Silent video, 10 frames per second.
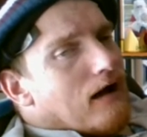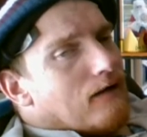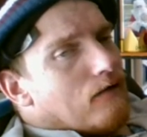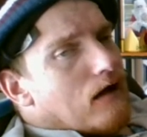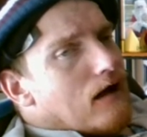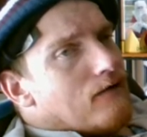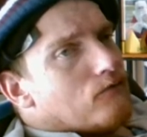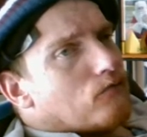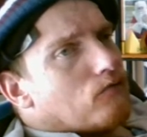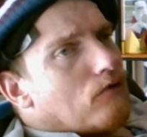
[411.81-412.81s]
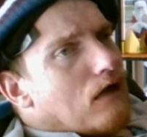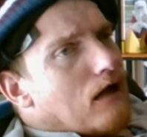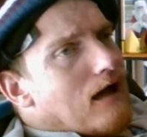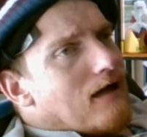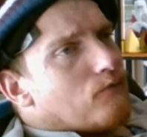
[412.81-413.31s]

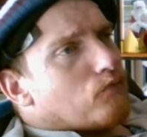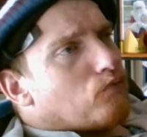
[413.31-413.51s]
and